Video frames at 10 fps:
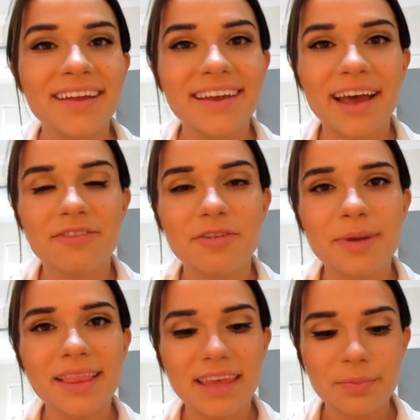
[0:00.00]
Now for
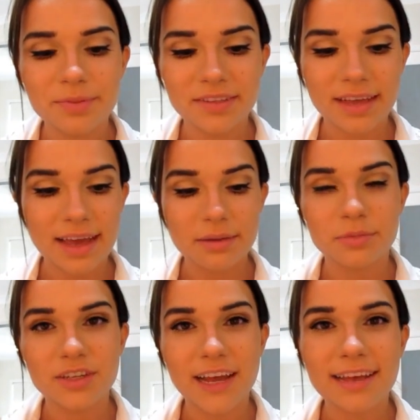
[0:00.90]
my lips,
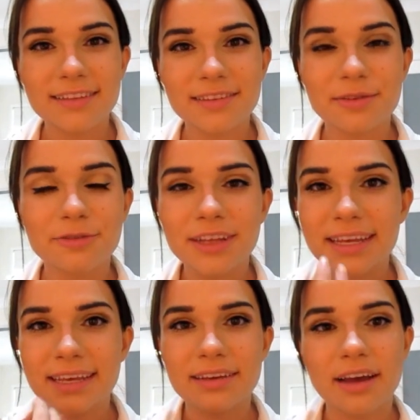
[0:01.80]
she has
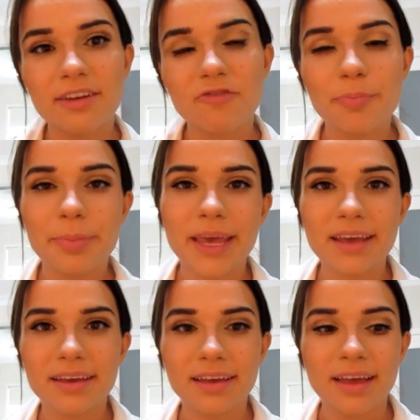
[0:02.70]
really kind of
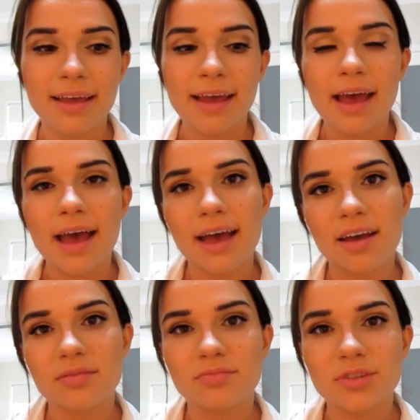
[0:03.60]
pink
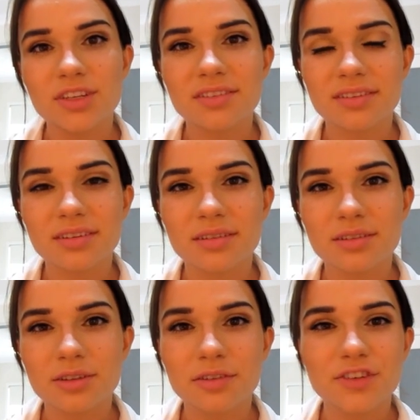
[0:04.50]
just
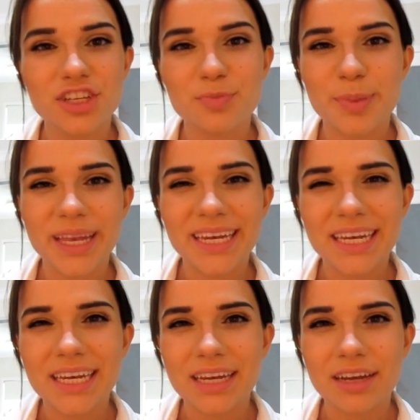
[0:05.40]
sort of just
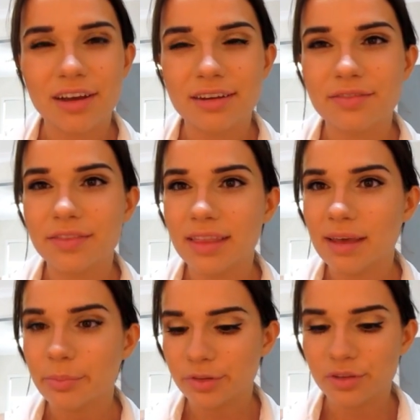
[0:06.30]
bitten kind of
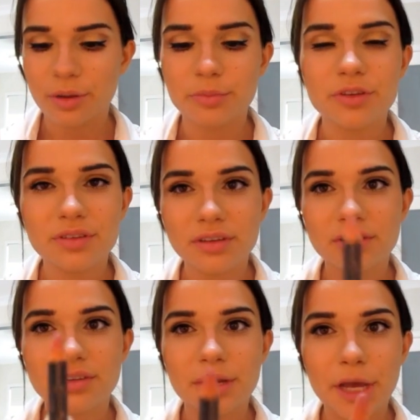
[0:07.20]
lip. So I'm using
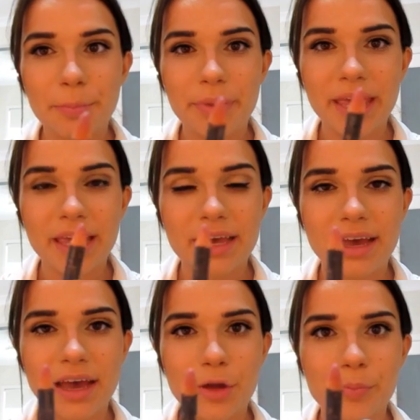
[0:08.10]
just a
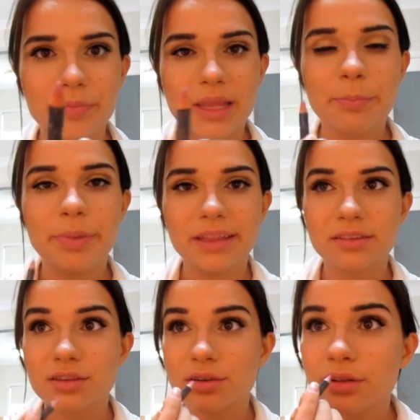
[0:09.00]
pink lip
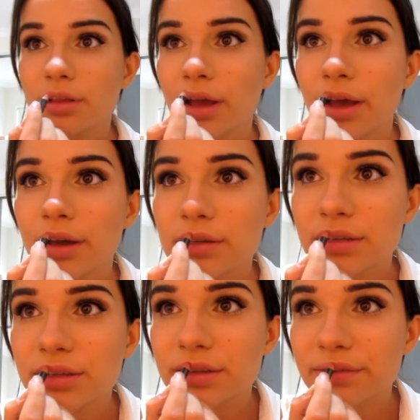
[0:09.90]
pencil,
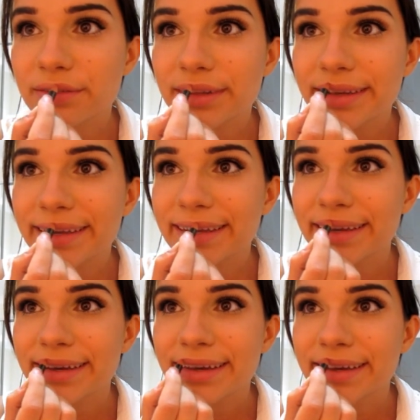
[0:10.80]
just a
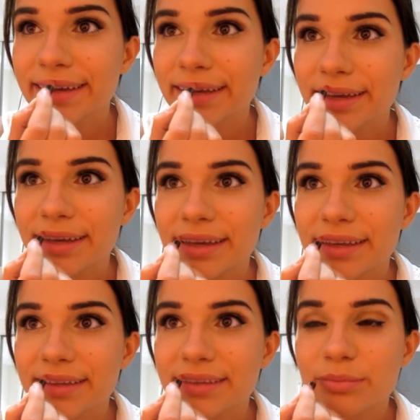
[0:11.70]
really
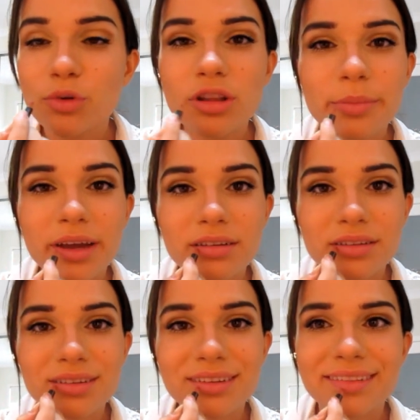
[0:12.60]
small amount
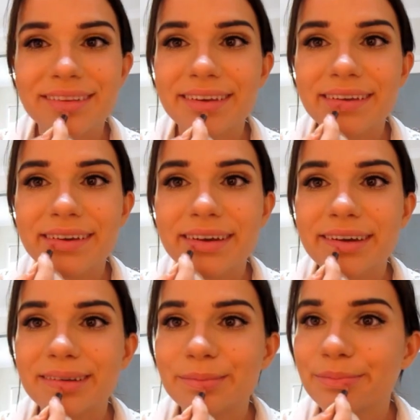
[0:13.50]
just on
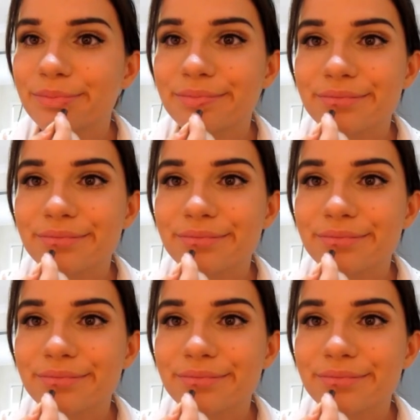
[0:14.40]
the